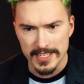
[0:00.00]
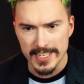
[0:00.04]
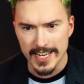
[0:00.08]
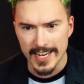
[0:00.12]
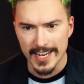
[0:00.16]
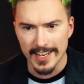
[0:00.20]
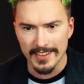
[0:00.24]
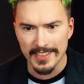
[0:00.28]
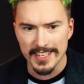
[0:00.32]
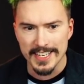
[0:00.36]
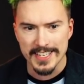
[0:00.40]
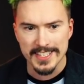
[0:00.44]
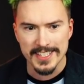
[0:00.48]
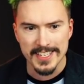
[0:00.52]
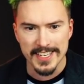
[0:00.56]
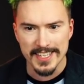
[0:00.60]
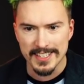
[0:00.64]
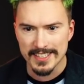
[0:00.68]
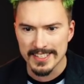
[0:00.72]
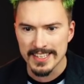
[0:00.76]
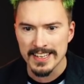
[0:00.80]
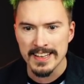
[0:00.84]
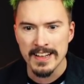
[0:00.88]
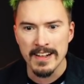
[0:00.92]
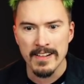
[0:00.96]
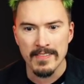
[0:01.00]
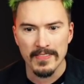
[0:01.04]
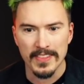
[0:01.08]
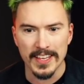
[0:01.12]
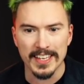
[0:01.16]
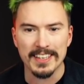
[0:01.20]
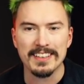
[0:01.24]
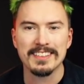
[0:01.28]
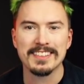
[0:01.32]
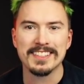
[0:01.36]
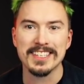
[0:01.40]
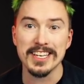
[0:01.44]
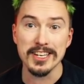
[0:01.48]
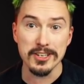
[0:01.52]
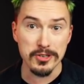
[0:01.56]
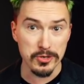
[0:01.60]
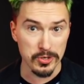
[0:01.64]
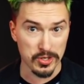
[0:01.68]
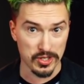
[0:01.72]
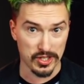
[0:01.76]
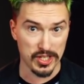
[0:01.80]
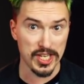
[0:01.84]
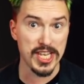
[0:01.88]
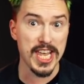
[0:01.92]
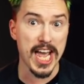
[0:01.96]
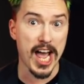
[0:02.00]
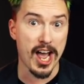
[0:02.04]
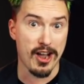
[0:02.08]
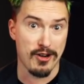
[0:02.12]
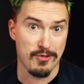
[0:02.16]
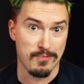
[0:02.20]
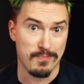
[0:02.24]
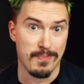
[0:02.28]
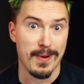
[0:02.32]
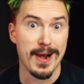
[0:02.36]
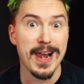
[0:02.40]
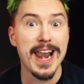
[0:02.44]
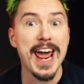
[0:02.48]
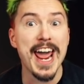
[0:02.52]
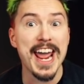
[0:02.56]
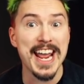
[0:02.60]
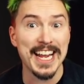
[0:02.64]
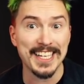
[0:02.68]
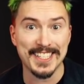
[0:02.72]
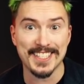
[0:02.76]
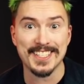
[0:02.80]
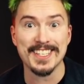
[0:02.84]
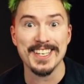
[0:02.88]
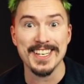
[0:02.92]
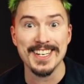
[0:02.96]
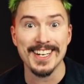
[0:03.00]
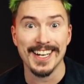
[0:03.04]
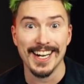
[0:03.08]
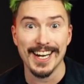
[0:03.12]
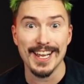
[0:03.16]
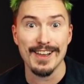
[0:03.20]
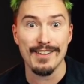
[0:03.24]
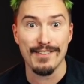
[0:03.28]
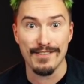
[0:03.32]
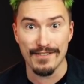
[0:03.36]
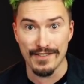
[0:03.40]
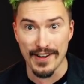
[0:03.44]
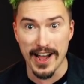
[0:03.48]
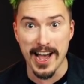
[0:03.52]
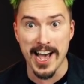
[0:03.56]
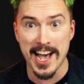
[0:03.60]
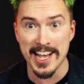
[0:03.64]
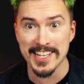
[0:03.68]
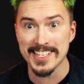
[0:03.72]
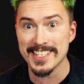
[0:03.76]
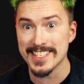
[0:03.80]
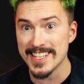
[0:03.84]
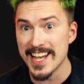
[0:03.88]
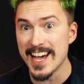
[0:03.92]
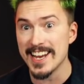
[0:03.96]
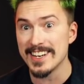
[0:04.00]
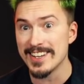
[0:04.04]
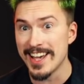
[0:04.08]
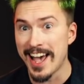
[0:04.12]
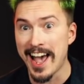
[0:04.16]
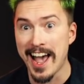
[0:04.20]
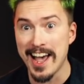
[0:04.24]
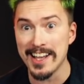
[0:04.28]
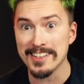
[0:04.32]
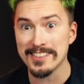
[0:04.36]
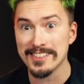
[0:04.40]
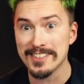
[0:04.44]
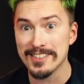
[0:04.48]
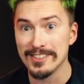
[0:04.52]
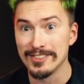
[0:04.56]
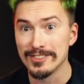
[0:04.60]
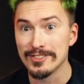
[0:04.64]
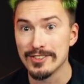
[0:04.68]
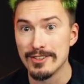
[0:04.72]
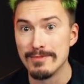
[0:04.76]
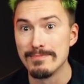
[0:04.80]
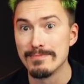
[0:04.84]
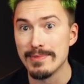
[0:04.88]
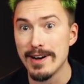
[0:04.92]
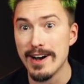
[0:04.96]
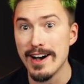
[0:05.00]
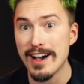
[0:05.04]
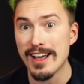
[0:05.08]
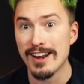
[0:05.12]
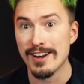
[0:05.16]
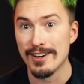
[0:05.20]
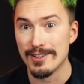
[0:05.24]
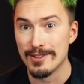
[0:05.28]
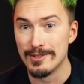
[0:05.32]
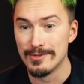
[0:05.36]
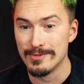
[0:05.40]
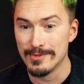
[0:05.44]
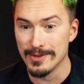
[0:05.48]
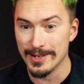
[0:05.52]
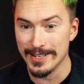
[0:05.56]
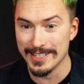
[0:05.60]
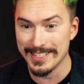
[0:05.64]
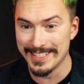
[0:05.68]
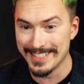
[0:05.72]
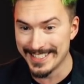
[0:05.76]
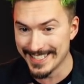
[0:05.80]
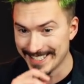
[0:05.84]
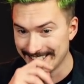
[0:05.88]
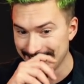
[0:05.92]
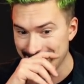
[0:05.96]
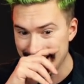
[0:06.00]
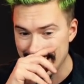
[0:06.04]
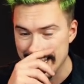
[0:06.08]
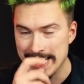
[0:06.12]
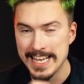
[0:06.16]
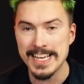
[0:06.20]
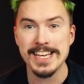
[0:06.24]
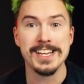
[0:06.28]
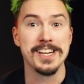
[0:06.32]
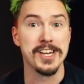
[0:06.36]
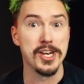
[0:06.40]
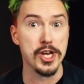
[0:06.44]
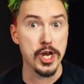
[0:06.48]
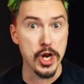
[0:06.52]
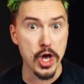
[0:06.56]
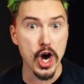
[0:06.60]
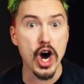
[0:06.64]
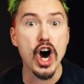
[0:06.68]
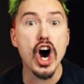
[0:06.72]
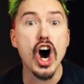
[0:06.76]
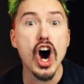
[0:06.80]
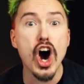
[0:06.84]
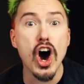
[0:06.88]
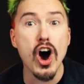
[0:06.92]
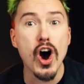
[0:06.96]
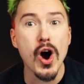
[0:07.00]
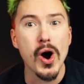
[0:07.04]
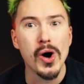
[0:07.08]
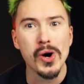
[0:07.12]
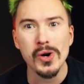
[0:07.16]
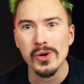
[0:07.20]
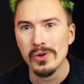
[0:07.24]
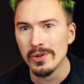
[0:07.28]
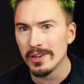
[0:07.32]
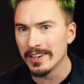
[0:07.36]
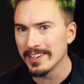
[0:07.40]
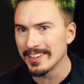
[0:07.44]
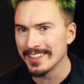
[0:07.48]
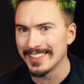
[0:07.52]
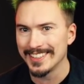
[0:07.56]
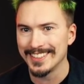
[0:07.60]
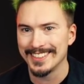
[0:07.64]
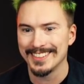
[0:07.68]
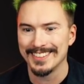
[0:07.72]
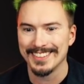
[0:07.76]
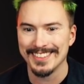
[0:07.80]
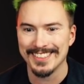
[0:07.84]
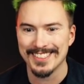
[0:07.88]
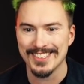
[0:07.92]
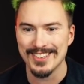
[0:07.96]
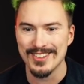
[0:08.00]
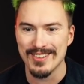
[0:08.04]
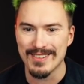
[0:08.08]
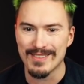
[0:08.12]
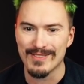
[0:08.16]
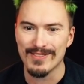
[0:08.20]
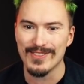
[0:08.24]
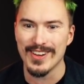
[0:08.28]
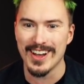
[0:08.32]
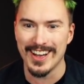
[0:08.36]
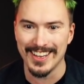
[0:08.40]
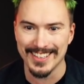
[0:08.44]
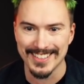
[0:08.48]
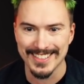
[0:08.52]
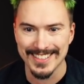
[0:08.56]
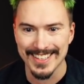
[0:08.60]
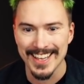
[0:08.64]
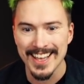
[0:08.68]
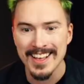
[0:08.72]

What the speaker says: Yeah, this is, like, did you see how blazingly fast that Haskell compiler was? No, it's not fast.